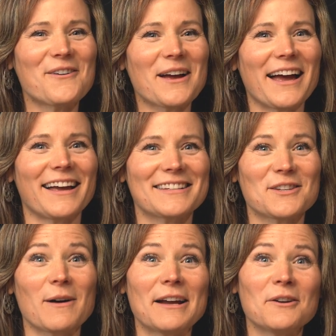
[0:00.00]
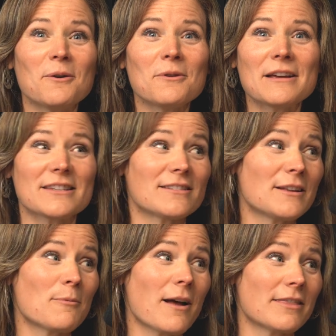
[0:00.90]
Okay. So I don't
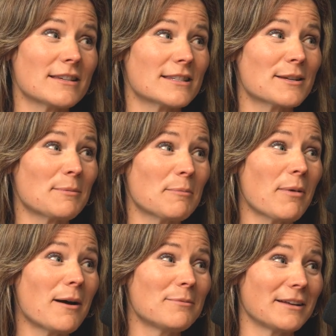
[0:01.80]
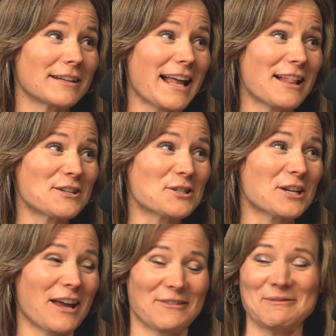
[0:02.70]
necessarily want this to be public knowledge,
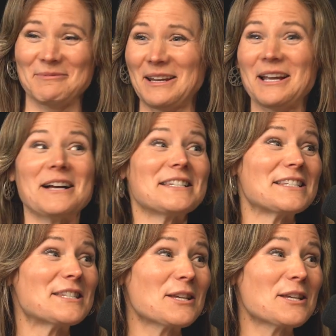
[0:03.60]
Kevin, because in